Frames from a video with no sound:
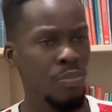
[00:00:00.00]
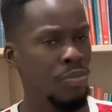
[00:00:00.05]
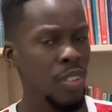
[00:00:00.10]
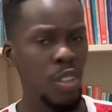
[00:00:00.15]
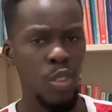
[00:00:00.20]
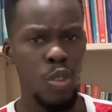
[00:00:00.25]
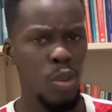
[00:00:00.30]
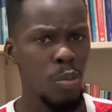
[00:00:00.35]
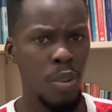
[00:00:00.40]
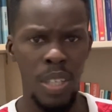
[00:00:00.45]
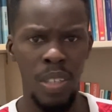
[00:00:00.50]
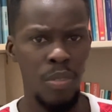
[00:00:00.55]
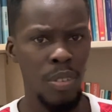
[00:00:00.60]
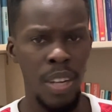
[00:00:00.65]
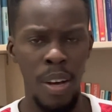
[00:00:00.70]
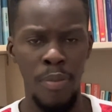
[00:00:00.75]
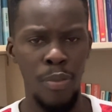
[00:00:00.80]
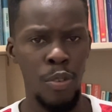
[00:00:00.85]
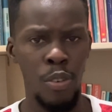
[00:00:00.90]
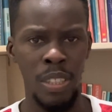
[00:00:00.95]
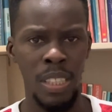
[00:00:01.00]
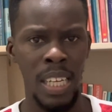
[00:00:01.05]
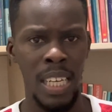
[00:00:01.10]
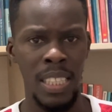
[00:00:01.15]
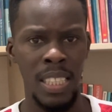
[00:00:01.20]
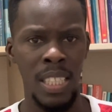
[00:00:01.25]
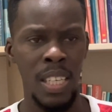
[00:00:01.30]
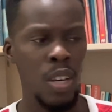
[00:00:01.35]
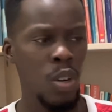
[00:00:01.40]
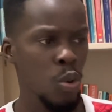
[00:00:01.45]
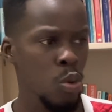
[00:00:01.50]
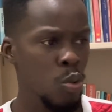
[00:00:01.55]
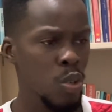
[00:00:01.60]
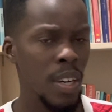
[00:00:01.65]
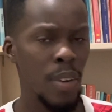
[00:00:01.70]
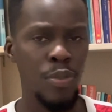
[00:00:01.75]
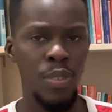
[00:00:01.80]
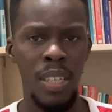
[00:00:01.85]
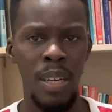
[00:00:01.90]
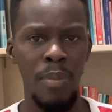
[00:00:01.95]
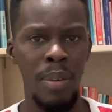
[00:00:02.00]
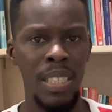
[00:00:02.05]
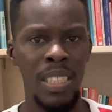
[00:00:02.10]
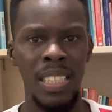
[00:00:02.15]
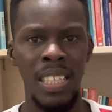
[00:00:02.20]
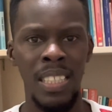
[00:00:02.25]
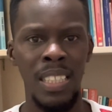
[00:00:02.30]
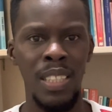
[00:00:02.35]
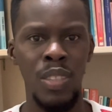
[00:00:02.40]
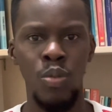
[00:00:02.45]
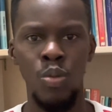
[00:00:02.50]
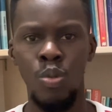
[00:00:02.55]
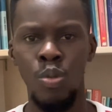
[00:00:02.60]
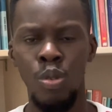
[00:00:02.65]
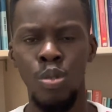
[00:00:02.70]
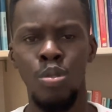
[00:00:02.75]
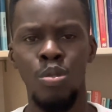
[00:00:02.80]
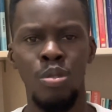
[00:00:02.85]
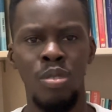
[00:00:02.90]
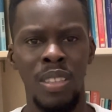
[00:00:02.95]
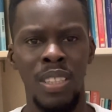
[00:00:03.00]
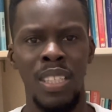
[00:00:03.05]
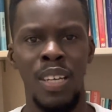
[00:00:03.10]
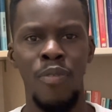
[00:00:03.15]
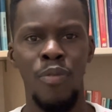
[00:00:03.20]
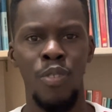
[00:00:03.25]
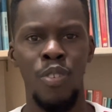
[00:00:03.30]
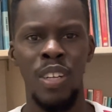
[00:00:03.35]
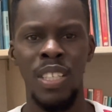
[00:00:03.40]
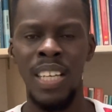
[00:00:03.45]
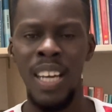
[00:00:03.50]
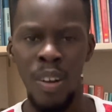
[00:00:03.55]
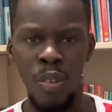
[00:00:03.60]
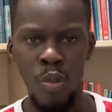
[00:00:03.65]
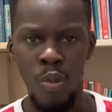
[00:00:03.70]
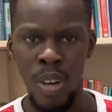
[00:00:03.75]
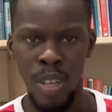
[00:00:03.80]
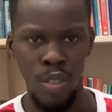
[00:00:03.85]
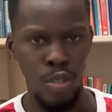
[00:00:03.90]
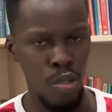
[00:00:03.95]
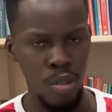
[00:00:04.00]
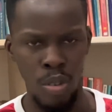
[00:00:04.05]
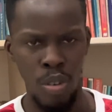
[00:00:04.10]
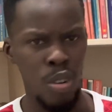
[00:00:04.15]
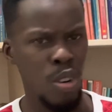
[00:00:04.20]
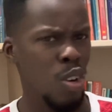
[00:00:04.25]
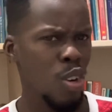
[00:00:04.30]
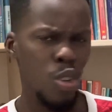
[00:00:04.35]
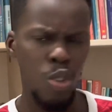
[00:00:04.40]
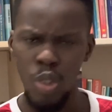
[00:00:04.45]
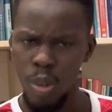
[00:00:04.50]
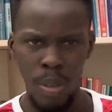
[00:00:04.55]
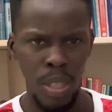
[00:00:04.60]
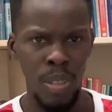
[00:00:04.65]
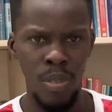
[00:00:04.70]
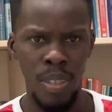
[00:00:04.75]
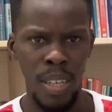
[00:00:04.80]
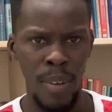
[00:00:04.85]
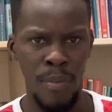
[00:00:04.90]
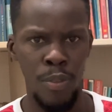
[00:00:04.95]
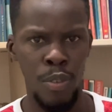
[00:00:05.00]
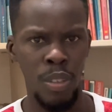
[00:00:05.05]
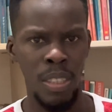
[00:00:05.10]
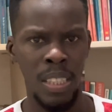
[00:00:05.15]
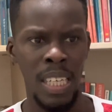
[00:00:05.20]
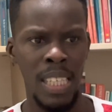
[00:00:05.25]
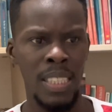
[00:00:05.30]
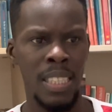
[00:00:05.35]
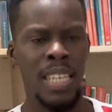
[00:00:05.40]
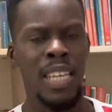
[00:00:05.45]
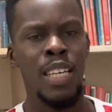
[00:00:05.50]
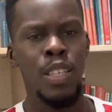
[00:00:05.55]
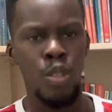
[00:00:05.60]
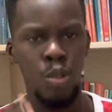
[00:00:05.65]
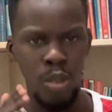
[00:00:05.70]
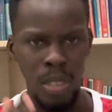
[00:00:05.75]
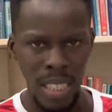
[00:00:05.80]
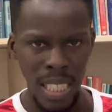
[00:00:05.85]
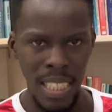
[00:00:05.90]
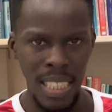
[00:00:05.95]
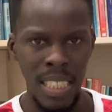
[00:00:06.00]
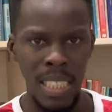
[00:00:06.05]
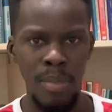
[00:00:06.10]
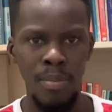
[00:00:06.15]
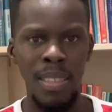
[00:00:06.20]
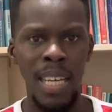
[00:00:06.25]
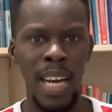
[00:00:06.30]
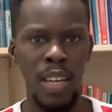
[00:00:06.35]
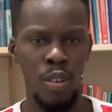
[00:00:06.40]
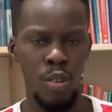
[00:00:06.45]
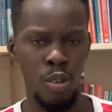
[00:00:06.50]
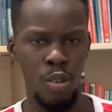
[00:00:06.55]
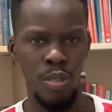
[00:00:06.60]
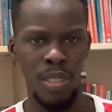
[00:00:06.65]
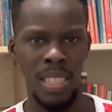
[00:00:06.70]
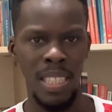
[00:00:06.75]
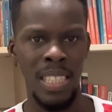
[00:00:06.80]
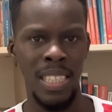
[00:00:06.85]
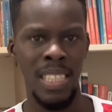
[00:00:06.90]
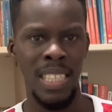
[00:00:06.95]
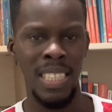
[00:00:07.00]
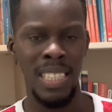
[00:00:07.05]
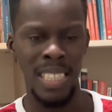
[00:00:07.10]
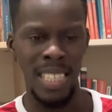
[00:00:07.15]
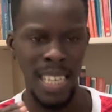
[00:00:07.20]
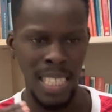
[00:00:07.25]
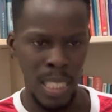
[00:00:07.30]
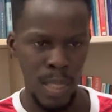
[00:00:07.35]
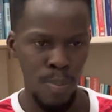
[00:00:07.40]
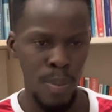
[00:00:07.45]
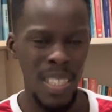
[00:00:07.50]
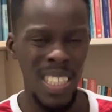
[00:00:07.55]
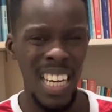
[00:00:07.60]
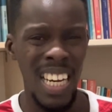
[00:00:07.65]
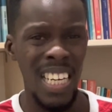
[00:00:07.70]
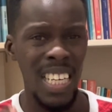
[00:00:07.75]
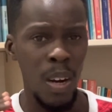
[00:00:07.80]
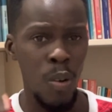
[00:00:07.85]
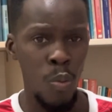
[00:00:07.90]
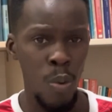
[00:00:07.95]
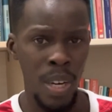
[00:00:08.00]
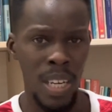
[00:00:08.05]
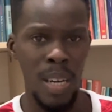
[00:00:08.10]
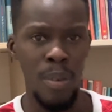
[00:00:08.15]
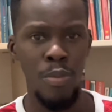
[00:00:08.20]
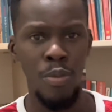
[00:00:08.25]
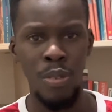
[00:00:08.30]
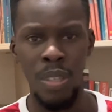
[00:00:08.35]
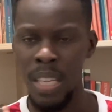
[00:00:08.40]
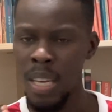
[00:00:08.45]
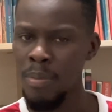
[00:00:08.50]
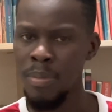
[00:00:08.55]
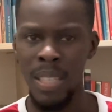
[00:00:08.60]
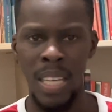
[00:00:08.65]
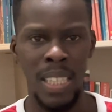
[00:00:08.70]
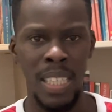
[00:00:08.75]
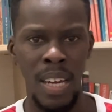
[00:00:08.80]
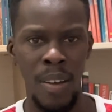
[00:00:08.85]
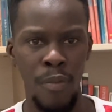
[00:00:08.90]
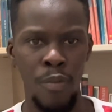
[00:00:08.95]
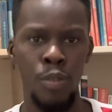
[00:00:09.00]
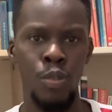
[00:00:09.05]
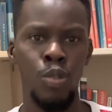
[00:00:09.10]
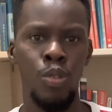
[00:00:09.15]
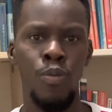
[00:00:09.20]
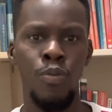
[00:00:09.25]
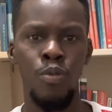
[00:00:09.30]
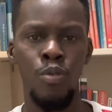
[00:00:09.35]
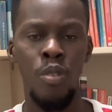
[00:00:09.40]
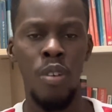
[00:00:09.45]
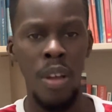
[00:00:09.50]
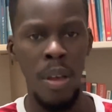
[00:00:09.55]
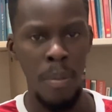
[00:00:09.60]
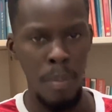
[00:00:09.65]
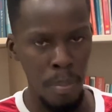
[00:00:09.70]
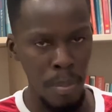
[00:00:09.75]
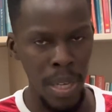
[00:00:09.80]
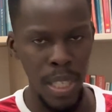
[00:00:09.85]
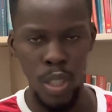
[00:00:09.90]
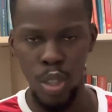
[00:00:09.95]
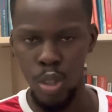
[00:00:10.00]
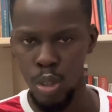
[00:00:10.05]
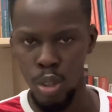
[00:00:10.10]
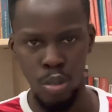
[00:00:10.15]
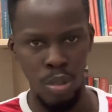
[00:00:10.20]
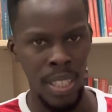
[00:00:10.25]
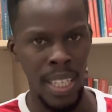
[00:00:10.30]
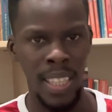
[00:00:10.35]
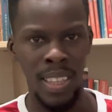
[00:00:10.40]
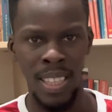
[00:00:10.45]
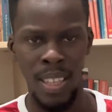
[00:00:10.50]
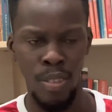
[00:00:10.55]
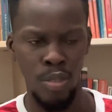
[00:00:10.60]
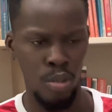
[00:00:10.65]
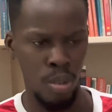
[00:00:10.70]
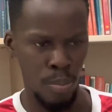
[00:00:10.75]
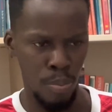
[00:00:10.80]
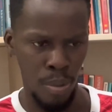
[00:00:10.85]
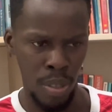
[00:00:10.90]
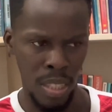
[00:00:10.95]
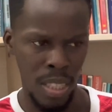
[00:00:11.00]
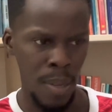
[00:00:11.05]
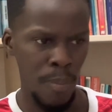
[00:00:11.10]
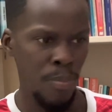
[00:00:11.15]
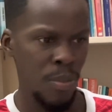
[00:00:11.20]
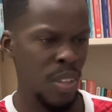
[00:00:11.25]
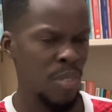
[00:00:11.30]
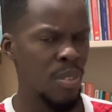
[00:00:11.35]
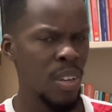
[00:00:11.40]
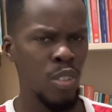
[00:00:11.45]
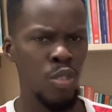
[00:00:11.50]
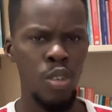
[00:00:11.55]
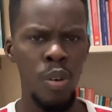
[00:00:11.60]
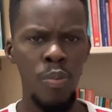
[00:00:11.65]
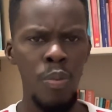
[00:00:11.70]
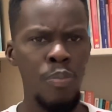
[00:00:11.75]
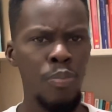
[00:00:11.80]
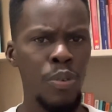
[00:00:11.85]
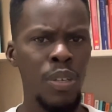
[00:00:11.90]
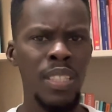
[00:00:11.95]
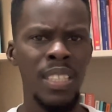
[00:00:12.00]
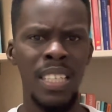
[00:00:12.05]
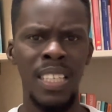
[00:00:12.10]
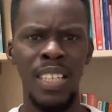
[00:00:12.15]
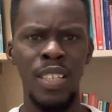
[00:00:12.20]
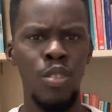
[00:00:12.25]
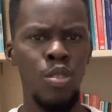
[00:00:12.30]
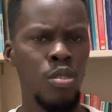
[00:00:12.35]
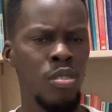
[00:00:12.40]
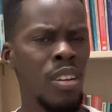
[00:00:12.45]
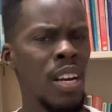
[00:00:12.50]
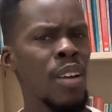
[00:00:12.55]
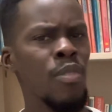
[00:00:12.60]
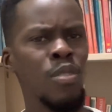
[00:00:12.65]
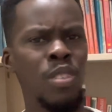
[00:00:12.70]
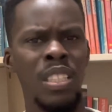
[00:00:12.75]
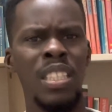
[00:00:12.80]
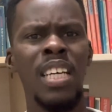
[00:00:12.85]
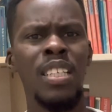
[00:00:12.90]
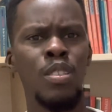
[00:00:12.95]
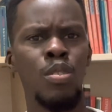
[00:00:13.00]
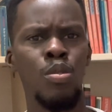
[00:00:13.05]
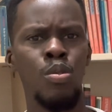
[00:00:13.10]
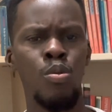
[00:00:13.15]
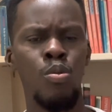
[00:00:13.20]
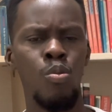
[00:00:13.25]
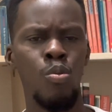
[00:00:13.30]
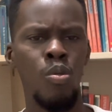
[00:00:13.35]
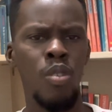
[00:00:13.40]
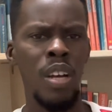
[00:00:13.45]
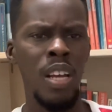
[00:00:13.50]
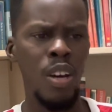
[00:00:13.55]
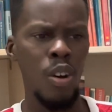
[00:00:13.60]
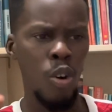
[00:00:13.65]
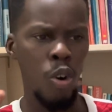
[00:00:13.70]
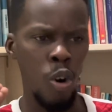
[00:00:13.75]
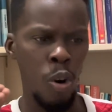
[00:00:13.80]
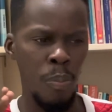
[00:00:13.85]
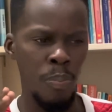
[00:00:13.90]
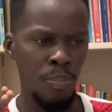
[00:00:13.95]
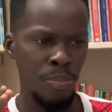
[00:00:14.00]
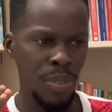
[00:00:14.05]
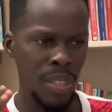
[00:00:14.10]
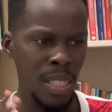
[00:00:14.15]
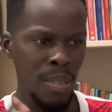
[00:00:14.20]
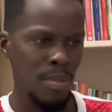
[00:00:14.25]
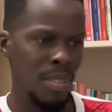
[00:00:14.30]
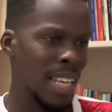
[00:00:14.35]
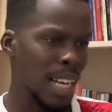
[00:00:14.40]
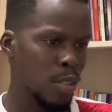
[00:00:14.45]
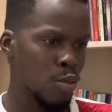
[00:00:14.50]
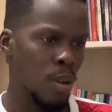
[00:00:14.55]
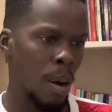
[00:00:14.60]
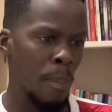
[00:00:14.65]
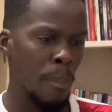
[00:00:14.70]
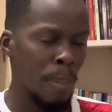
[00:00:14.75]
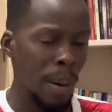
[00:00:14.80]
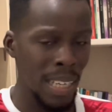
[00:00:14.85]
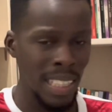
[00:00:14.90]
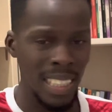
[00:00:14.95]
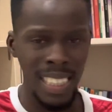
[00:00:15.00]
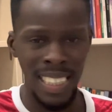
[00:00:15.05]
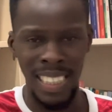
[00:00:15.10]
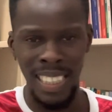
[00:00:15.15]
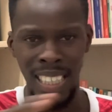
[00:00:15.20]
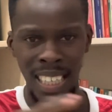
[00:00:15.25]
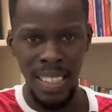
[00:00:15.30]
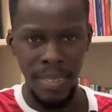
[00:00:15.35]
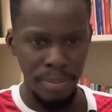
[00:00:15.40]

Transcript: Nobody would have thought that. Who would have thought that Manchester City would go to Nottingham Forest and go and draw? Nobody would have thought that. So just keep that your consistency, especially the winnable games that are in front of you. Make sure you get the 3 points. If you are dropping points against your rivals, that is cool. Or teams that you are battling